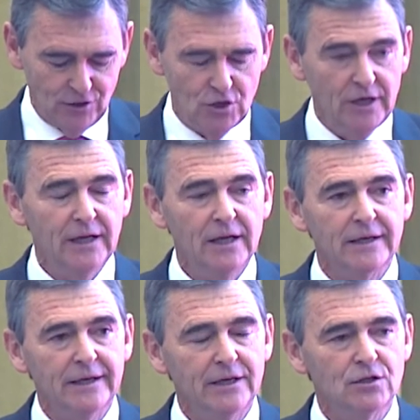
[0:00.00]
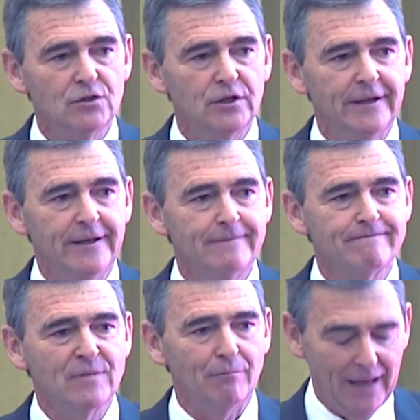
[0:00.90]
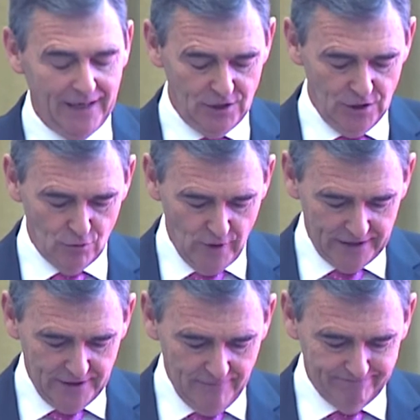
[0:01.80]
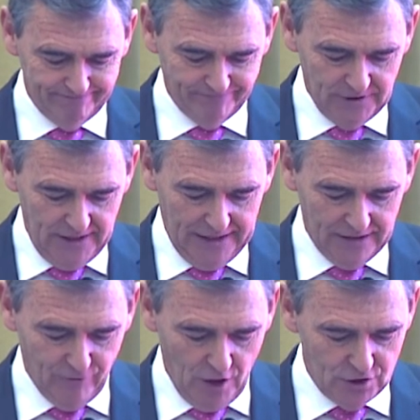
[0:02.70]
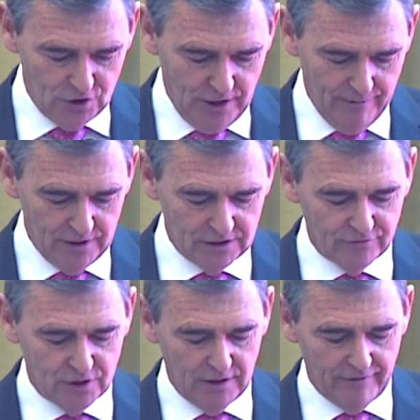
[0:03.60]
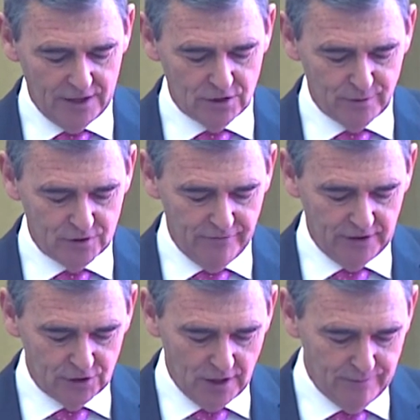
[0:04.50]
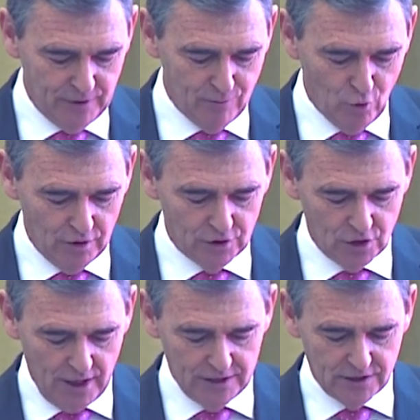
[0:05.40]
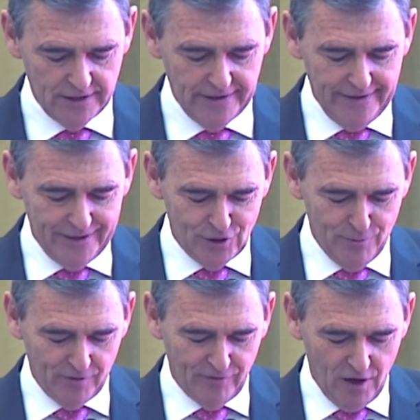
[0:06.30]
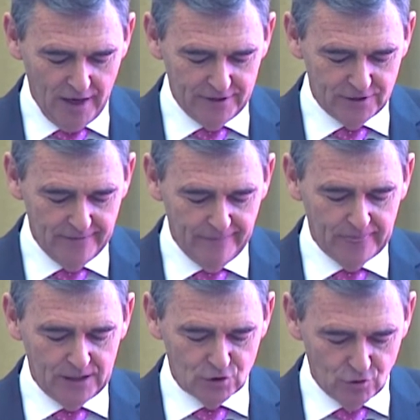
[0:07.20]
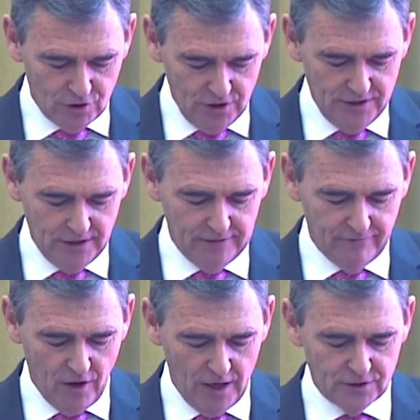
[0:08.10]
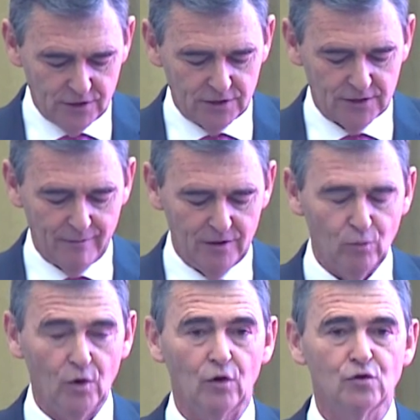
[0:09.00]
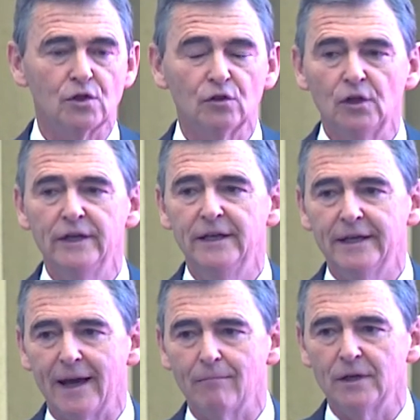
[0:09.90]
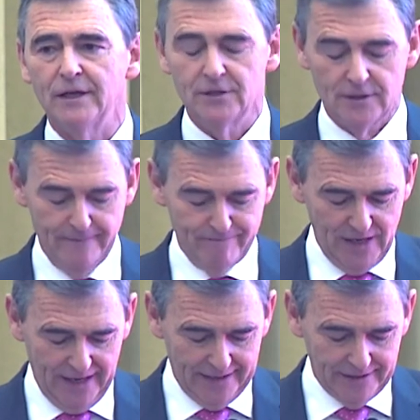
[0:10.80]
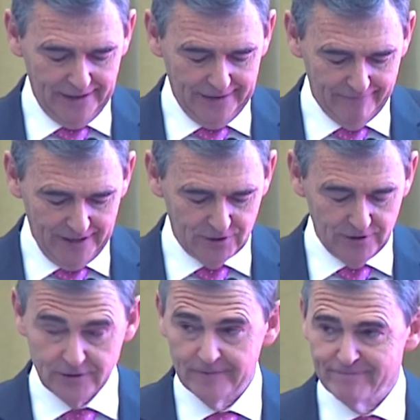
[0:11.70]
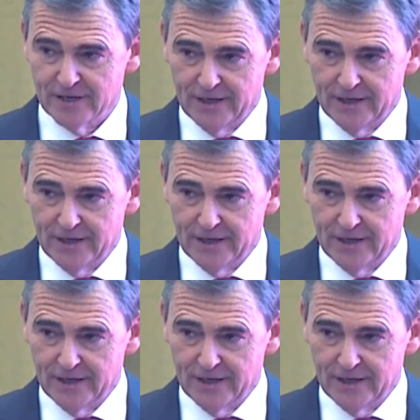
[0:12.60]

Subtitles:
Jing is the Managing Director and the Vice Chairman, as I've said, of Asia Pacific at JP Morgan Chase. She provides strategic advice to some of the world's leading companies and investors.